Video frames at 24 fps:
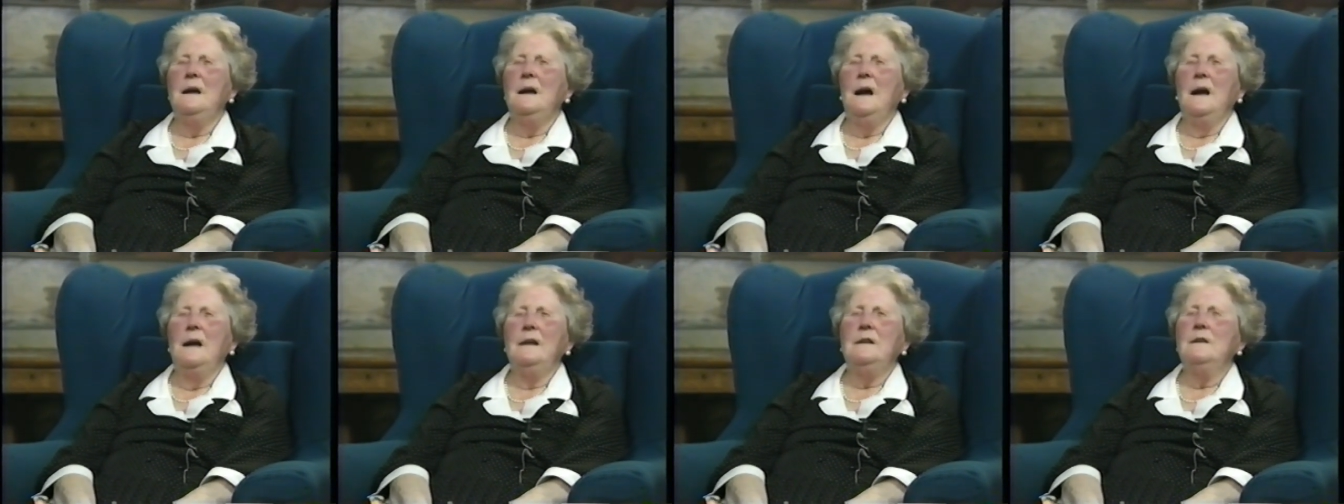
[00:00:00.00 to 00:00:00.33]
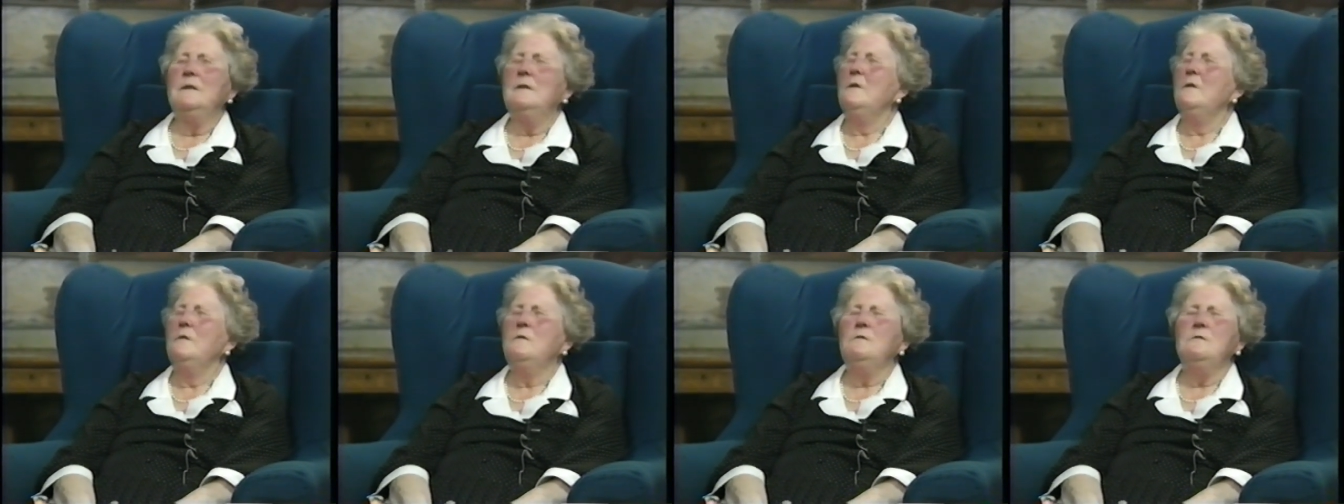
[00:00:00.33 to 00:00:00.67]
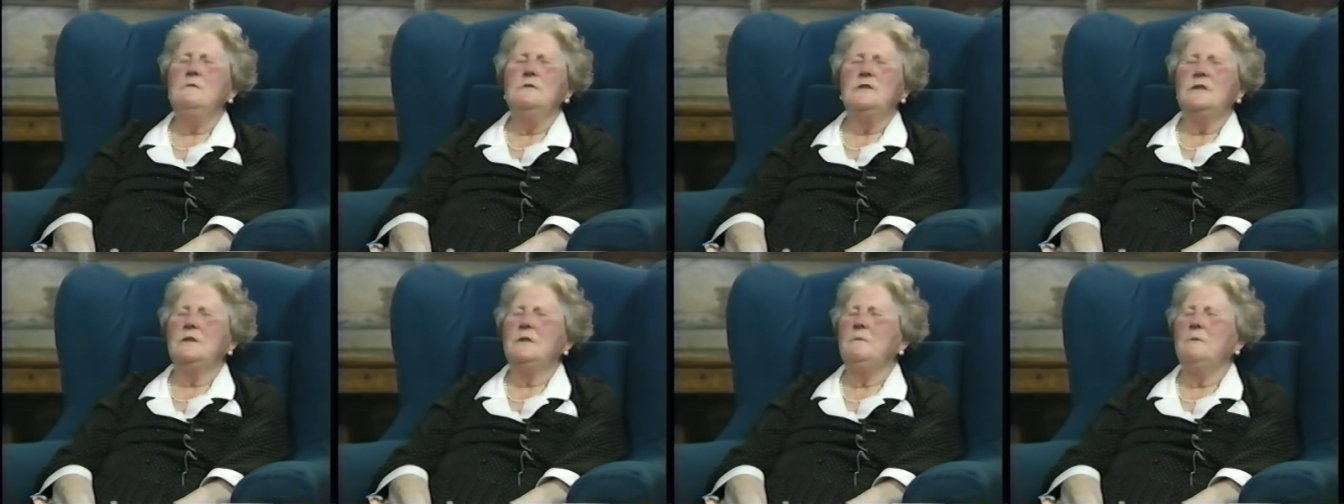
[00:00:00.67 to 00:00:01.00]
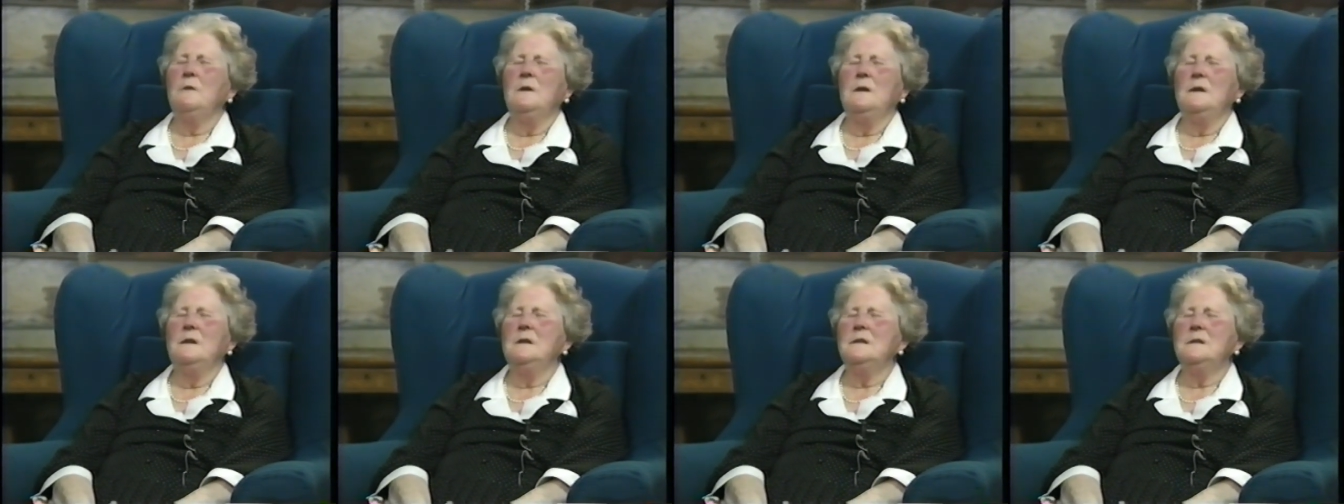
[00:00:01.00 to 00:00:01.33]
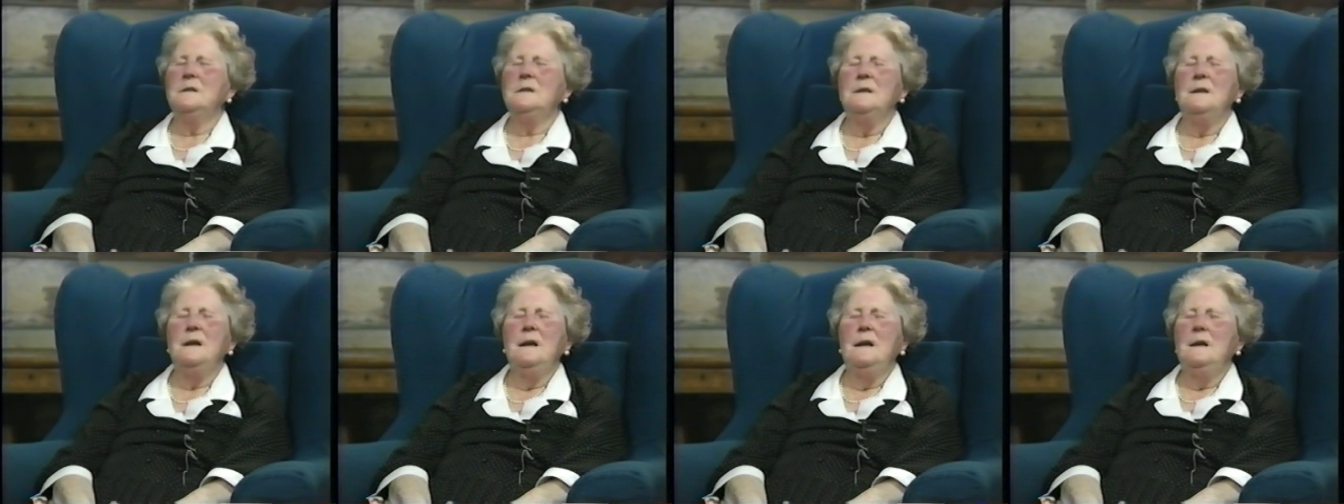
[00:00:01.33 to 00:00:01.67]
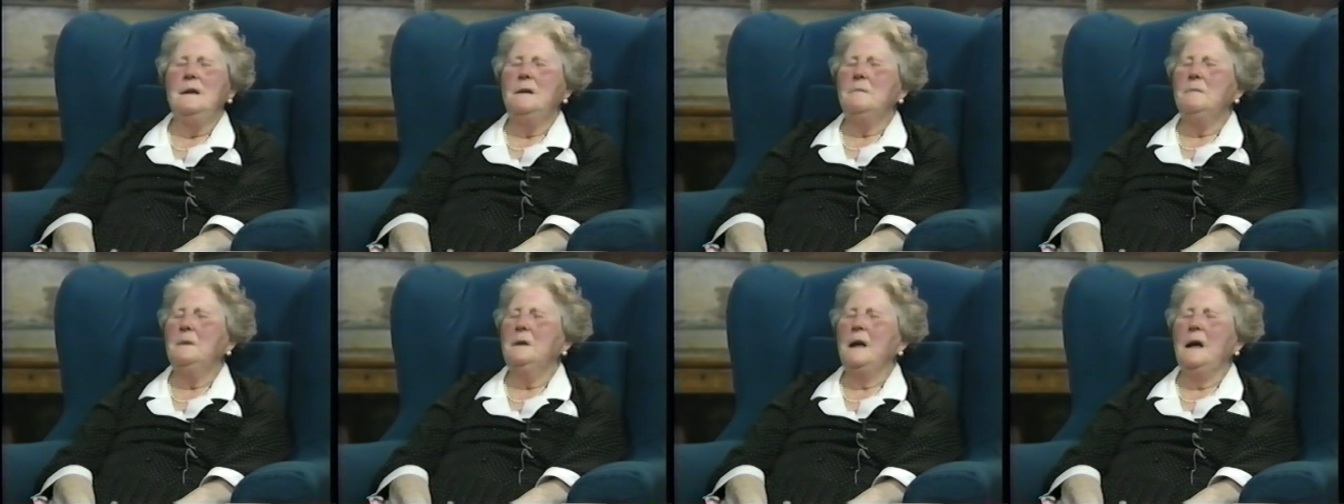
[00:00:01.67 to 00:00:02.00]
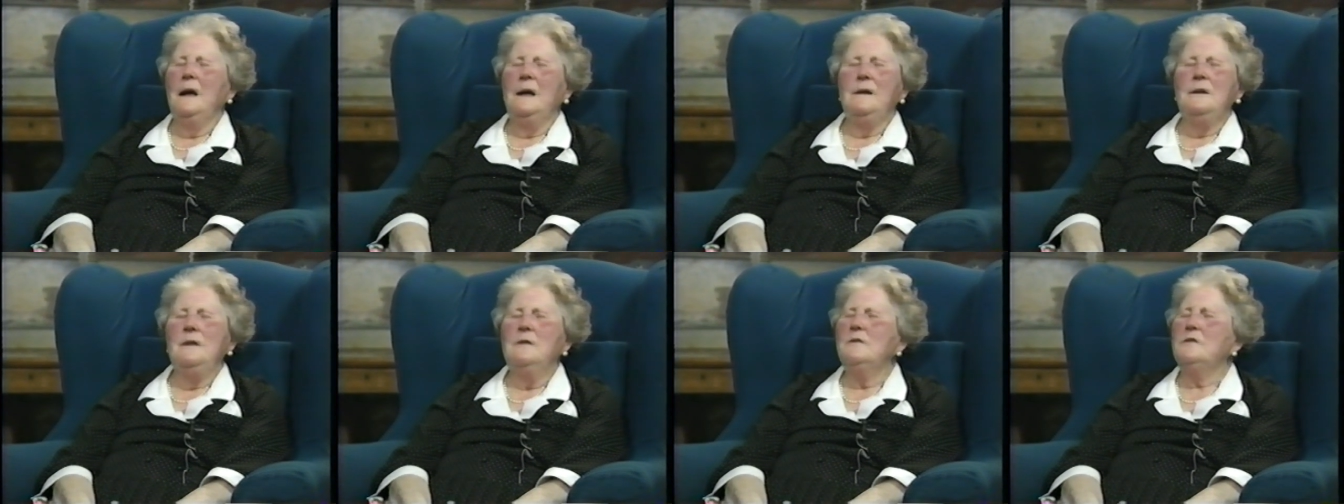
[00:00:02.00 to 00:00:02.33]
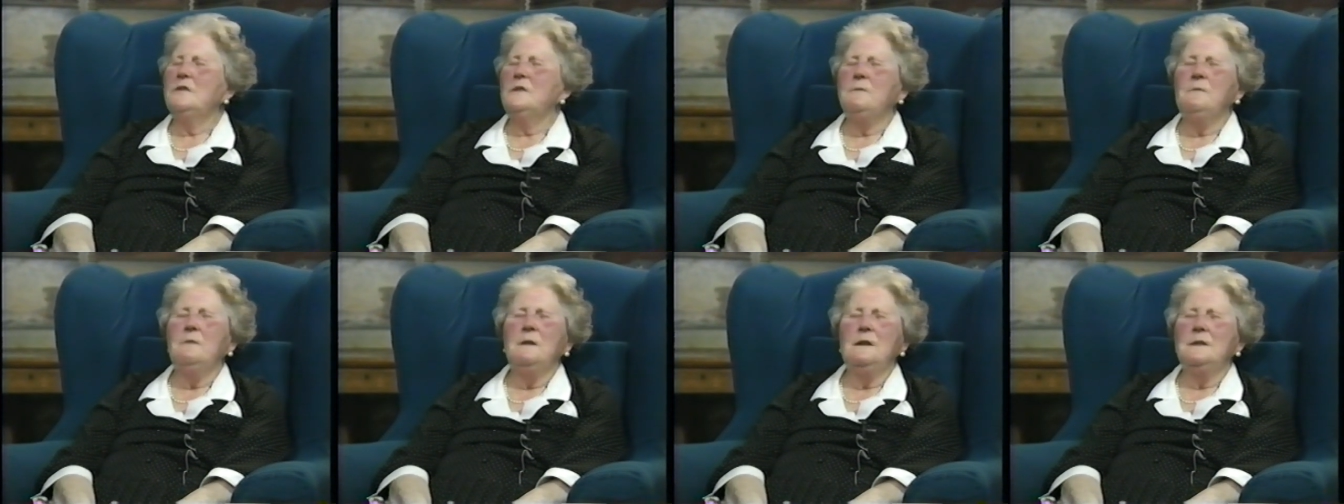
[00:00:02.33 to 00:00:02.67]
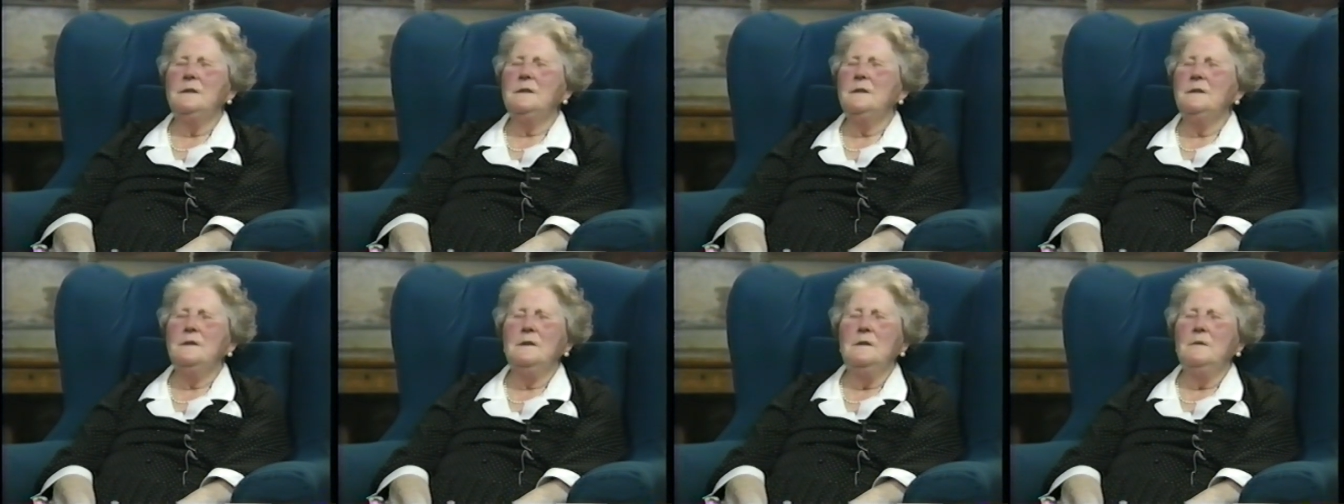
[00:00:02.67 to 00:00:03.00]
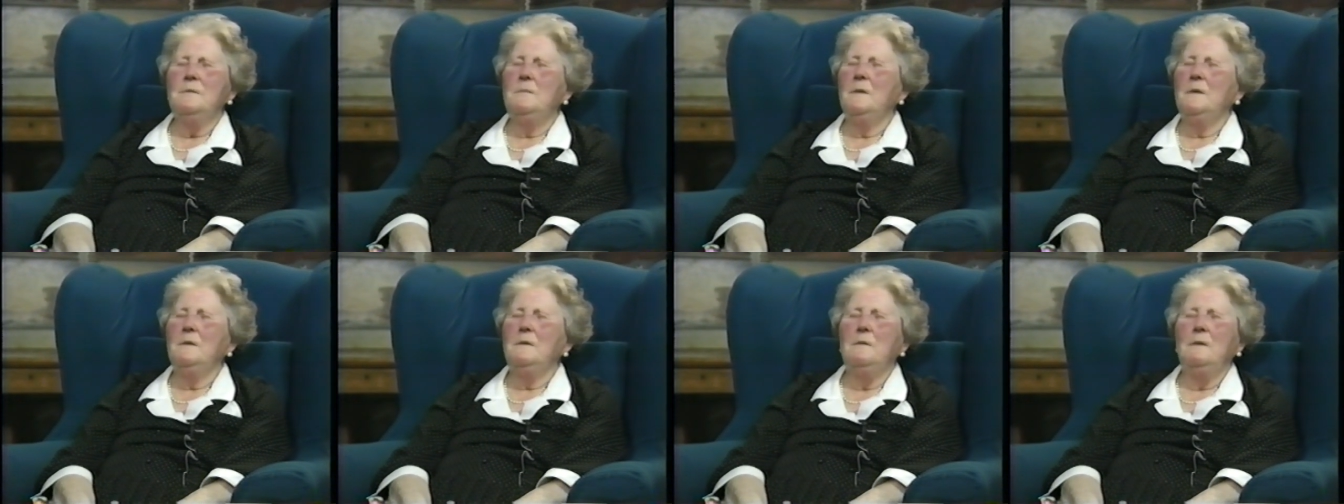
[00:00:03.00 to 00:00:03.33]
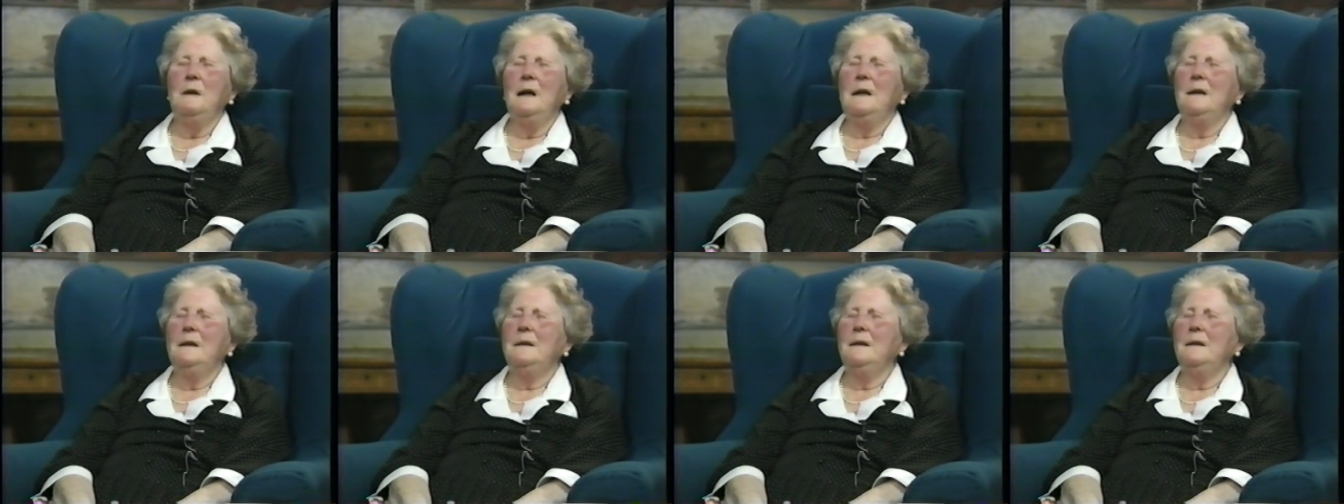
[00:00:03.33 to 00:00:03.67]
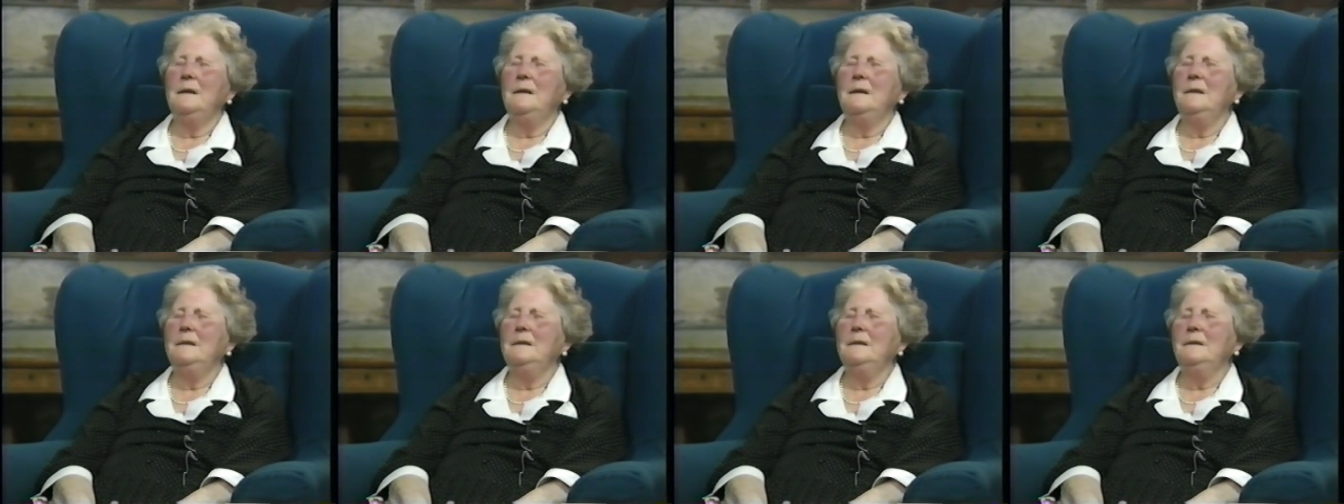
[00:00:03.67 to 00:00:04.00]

I don't know who she was, but I know she wasn't Opal Whiteley.